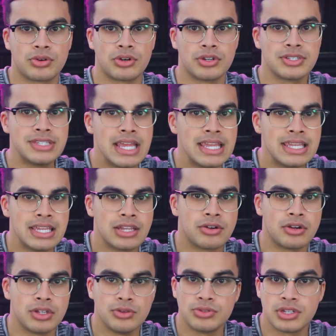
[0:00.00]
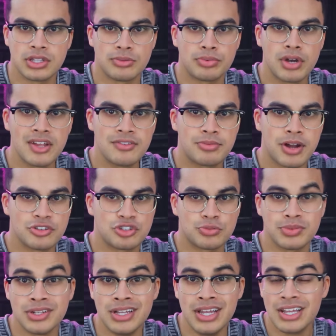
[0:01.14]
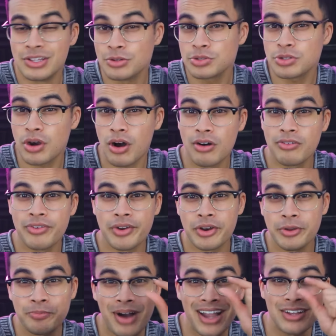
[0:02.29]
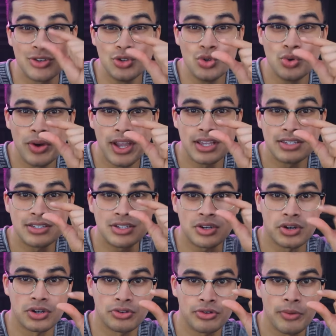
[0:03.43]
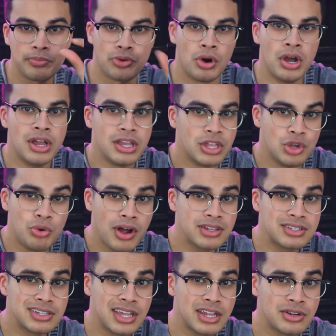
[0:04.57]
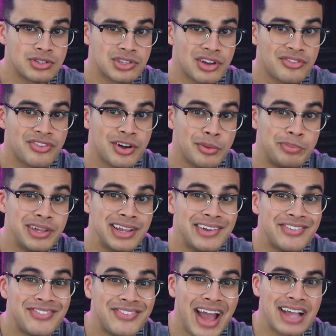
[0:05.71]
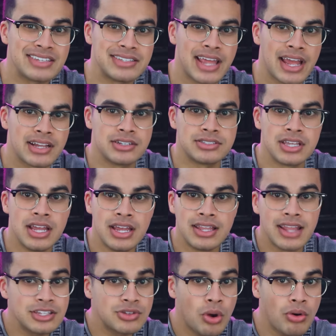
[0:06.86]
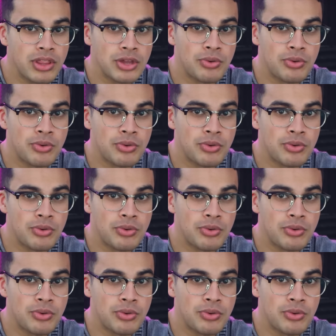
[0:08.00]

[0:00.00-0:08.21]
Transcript: or staking or using the Brave browser, but those are all very minute ways to earn crypto. You want to get yourself a big fat stack, because that's the only